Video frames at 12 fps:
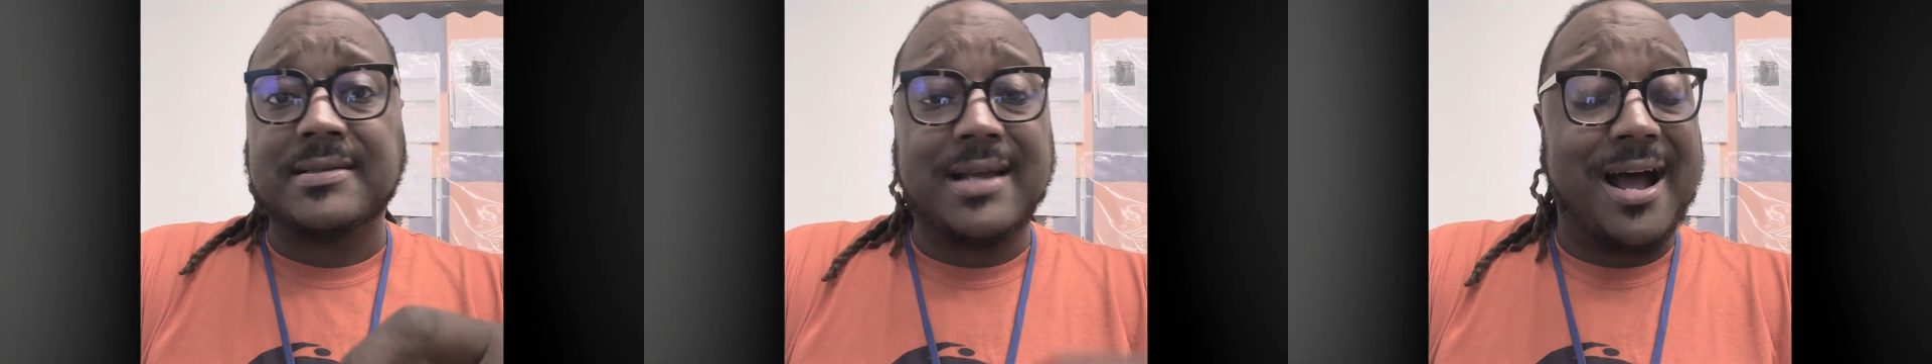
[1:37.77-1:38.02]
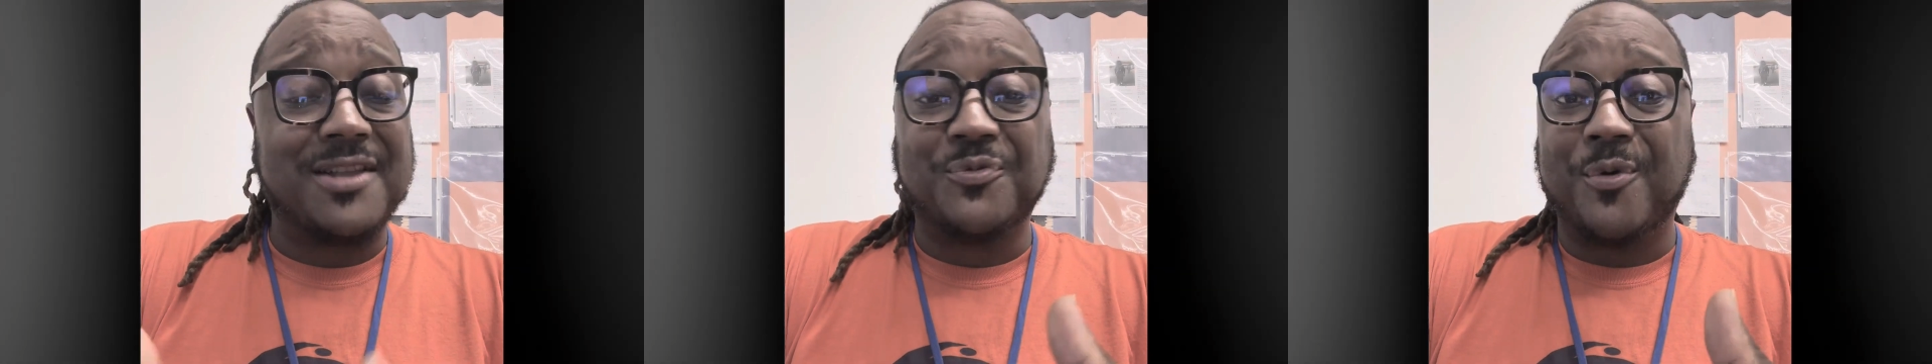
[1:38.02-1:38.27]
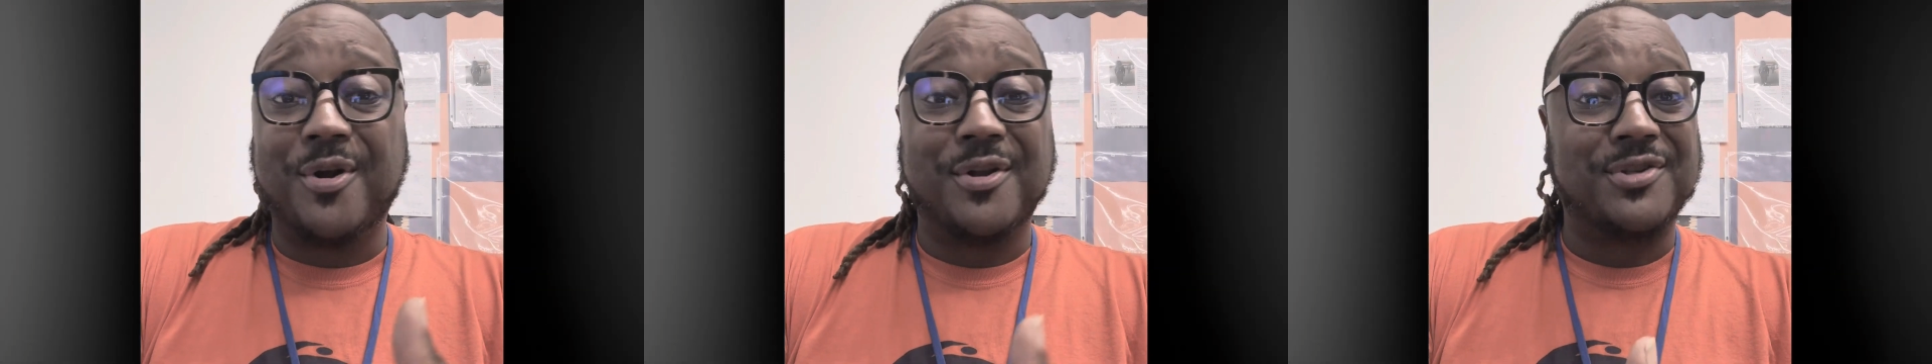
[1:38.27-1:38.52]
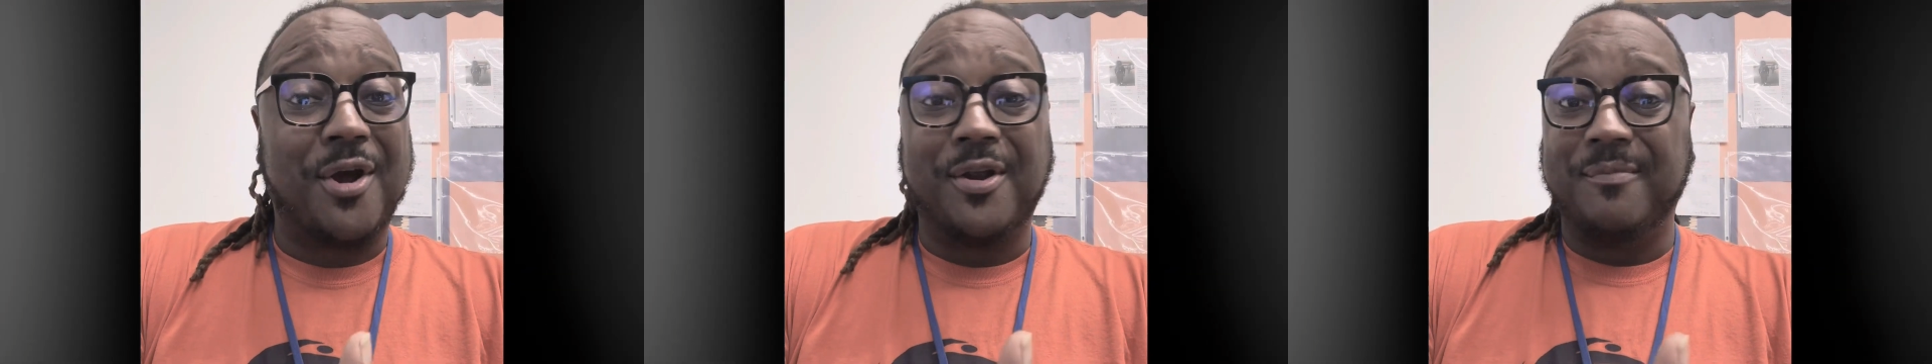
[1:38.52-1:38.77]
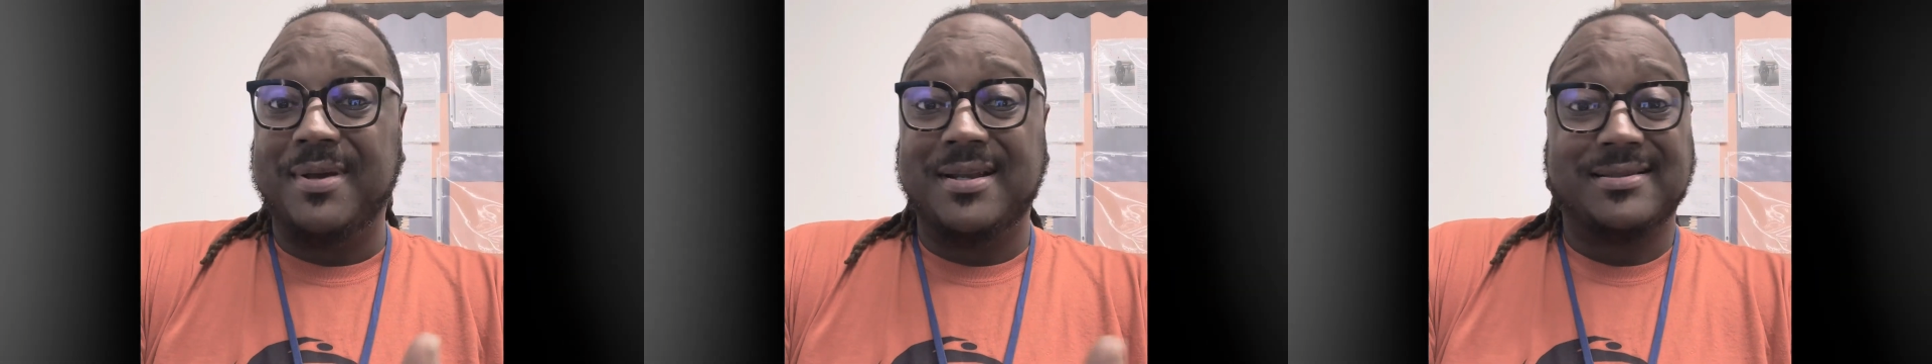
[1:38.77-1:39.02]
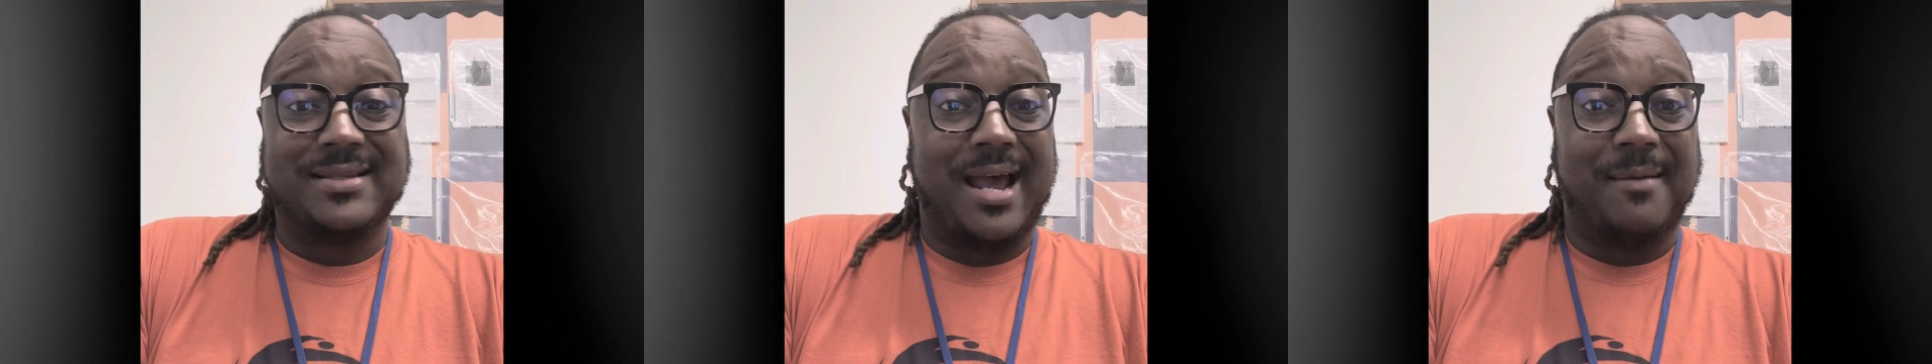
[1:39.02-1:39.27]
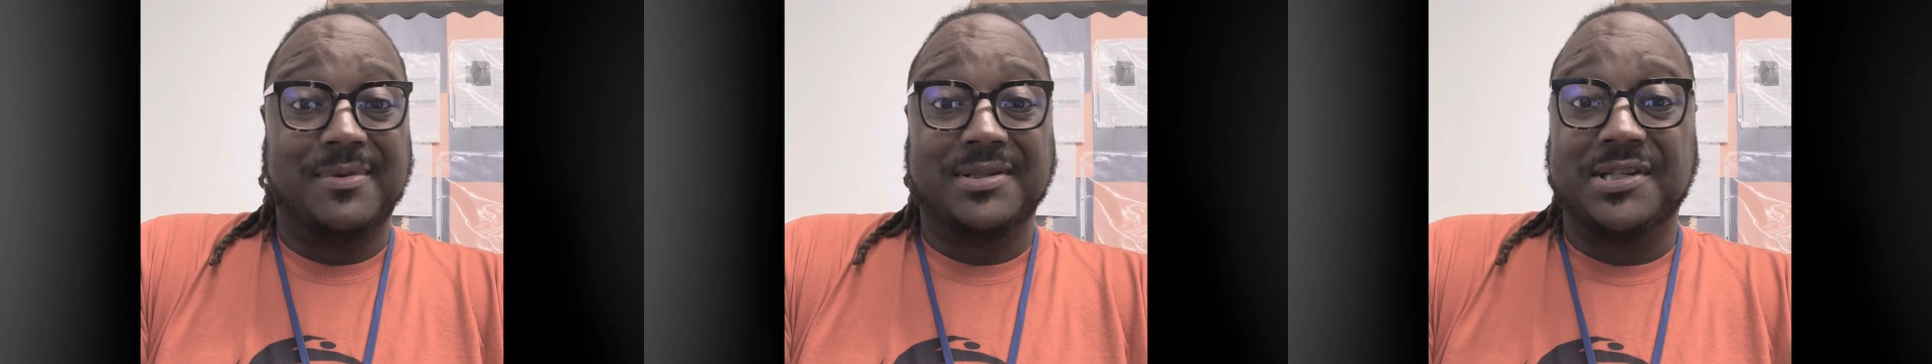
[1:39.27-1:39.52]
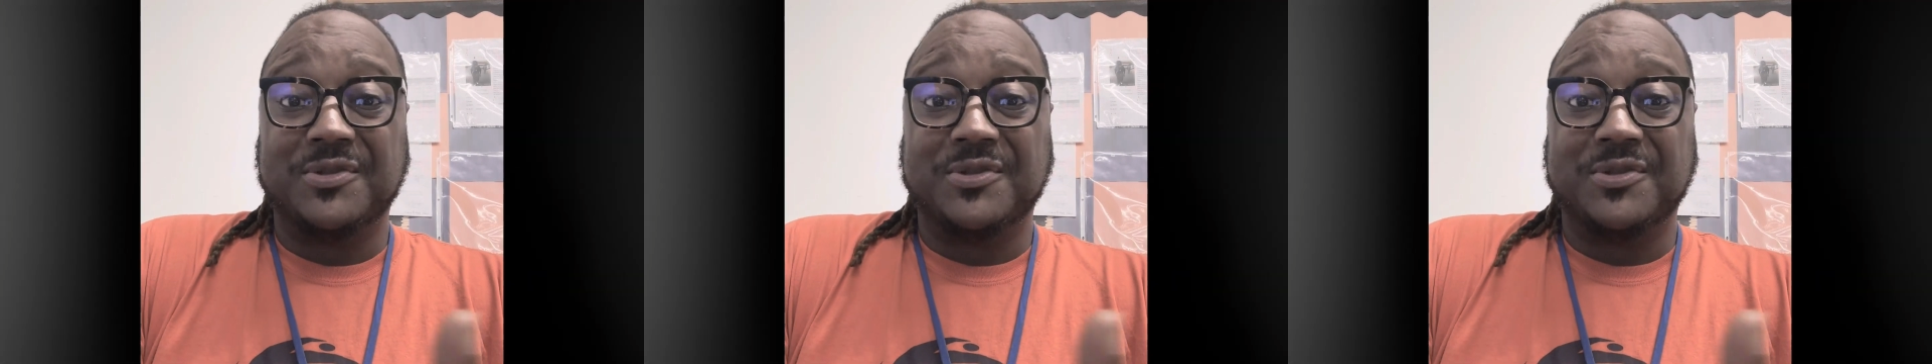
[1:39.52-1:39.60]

God's word has already been established.